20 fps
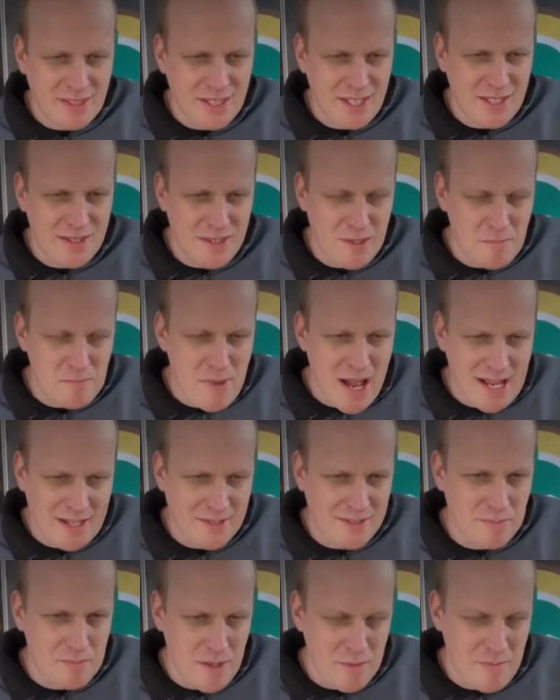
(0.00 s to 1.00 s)
getting the
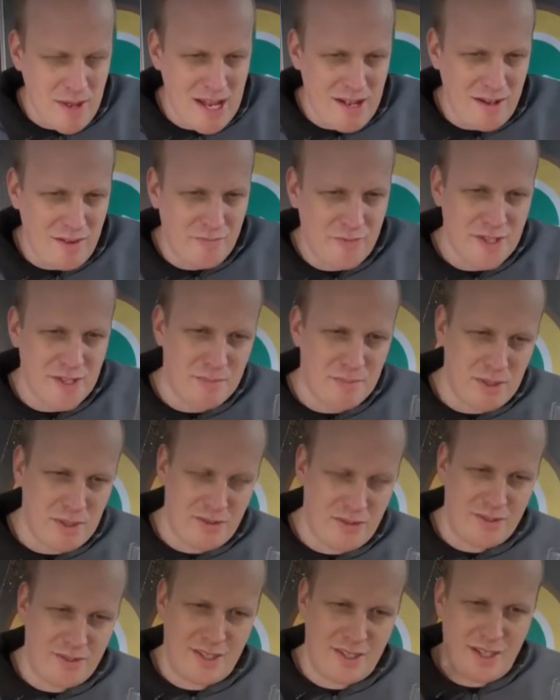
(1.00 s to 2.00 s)
maximum out of this,
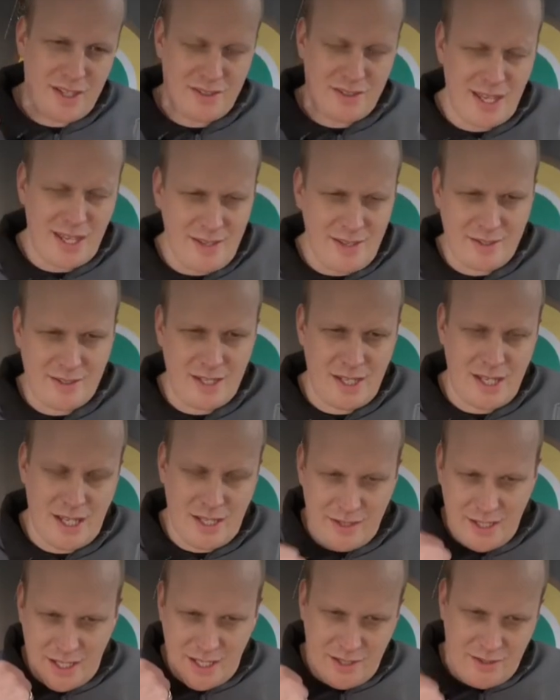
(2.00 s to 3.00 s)
because they taste it
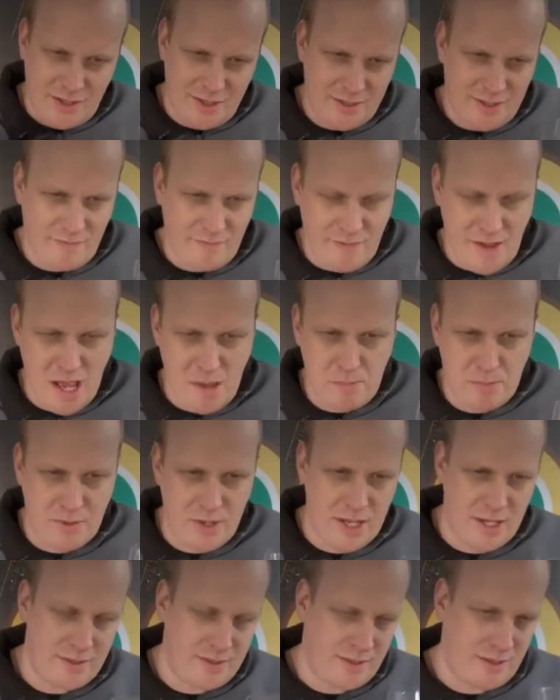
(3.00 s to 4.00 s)
and then it just
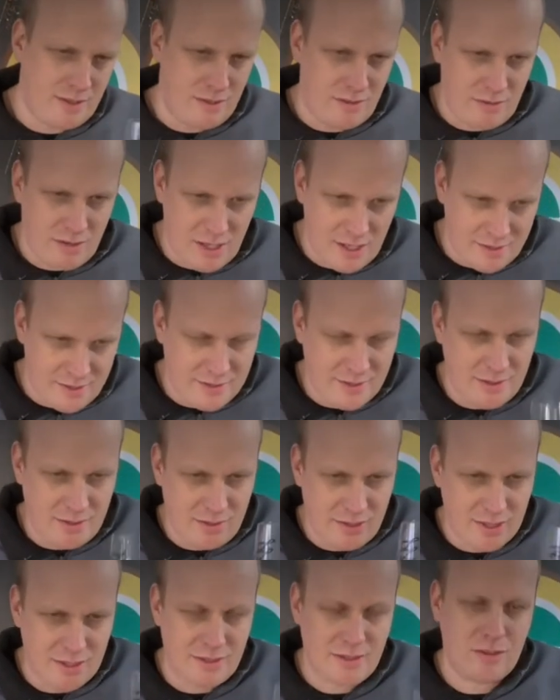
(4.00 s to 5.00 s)
evaporates and you're asked to
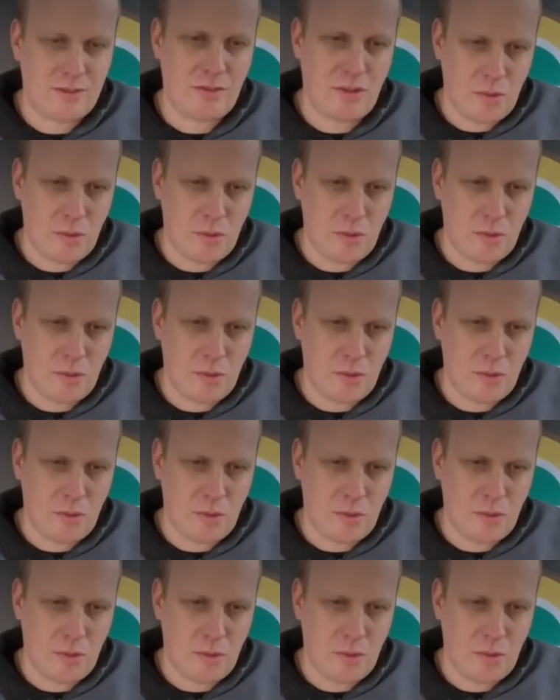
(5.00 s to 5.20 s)
like